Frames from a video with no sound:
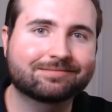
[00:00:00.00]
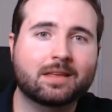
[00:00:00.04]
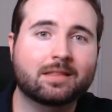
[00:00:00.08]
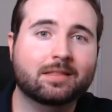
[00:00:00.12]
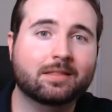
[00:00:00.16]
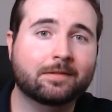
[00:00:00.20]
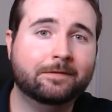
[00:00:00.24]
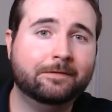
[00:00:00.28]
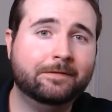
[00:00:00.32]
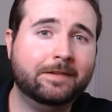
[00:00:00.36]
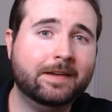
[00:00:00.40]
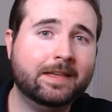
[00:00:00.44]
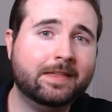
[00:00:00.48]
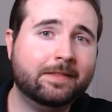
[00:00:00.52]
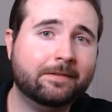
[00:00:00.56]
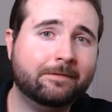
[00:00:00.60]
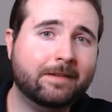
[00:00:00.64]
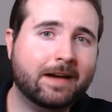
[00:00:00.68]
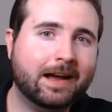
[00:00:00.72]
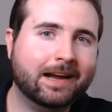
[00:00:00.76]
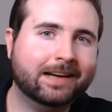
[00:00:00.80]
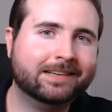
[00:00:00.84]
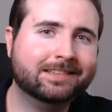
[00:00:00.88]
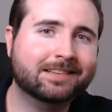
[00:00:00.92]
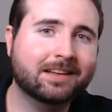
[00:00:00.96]
The fifth
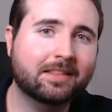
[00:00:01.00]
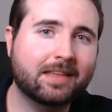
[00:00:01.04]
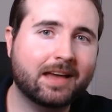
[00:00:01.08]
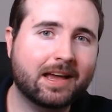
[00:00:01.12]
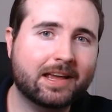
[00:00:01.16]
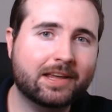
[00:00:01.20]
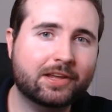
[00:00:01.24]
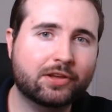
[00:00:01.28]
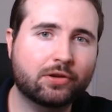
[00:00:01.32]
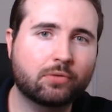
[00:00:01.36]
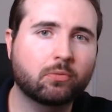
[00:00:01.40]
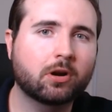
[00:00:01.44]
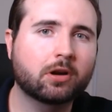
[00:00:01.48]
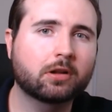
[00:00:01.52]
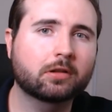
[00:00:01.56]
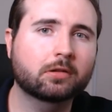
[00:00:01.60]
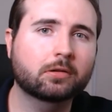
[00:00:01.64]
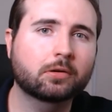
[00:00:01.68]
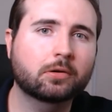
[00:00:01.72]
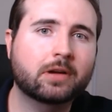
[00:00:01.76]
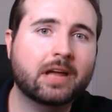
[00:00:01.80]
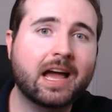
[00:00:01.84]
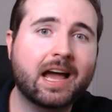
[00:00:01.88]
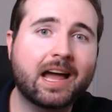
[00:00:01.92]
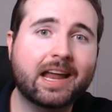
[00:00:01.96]
factor that you want to
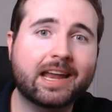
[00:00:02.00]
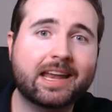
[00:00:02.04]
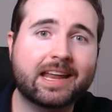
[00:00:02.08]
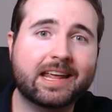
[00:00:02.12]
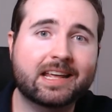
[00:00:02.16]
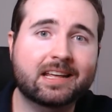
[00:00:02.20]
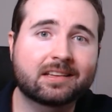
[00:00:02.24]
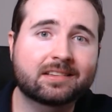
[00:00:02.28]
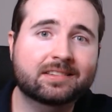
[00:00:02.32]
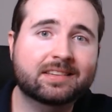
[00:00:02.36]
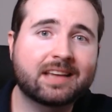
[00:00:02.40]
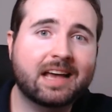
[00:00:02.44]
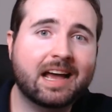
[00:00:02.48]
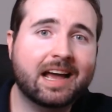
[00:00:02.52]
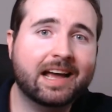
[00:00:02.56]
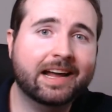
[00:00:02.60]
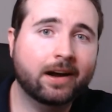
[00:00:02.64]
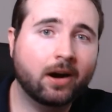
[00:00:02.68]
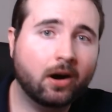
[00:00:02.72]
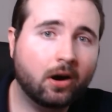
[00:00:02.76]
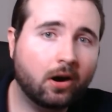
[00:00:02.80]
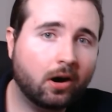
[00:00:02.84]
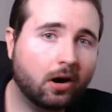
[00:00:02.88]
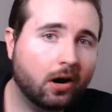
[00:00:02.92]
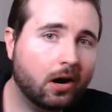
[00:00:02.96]
look at is a
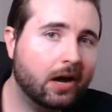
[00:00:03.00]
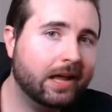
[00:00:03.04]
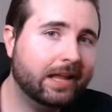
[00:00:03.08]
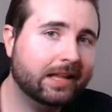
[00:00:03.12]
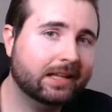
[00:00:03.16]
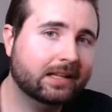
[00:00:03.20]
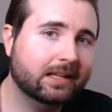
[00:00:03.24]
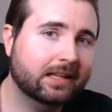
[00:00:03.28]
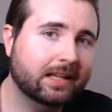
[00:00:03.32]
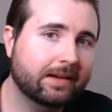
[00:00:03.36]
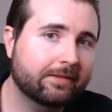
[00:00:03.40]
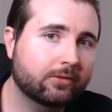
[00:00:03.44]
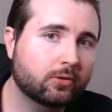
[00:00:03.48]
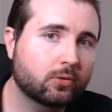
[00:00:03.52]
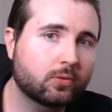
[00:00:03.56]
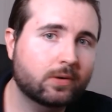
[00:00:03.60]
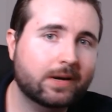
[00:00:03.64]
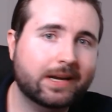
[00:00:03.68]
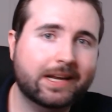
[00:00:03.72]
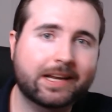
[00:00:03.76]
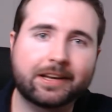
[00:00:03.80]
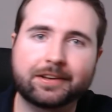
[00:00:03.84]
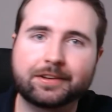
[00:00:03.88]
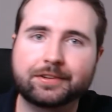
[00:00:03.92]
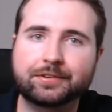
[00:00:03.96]
high level
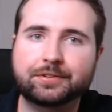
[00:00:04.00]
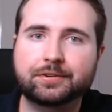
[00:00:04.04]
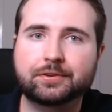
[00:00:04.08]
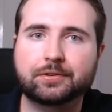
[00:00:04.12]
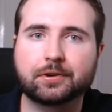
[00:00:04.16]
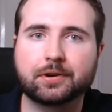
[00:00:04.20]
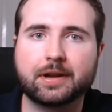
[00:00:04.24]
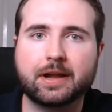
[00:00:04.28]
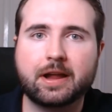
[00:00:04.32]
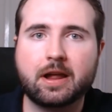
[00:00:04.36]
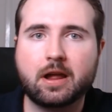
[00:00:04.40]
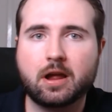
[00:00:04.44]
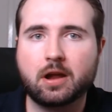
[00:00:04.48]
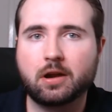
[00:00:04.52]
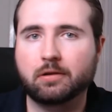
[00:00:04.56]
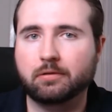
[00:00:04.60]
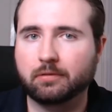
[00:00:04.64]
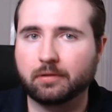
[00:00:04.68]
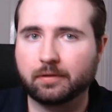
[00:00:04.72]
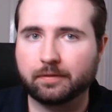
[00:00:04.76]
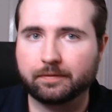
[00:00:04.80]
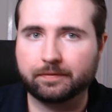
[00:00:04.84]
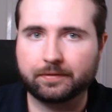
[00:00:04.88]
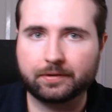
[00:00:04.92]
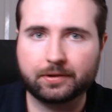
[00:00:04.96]
industry
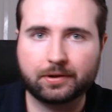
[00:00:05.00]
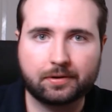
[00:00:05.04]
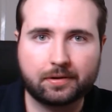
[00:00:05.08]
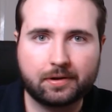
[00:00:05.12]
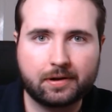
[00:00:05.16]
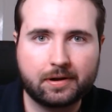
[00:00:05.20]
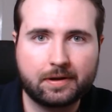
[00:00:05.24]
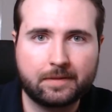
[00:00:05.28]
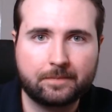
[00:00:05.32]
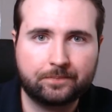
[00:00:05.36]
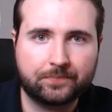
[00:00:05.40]
review.